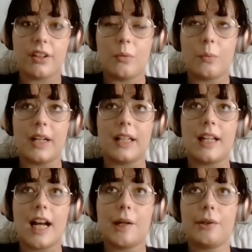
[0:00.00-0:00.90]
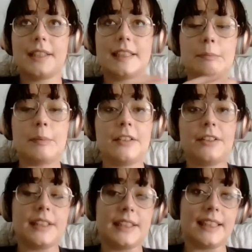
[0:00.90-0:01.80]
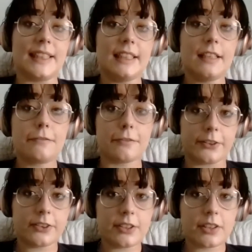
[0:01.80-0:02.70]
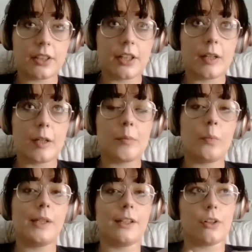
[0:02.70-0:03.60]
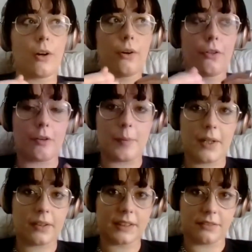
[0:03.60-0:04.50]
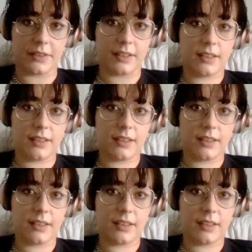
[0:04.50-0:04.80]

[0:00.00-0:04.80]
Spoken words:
when our experience is different, but we are not other because of it.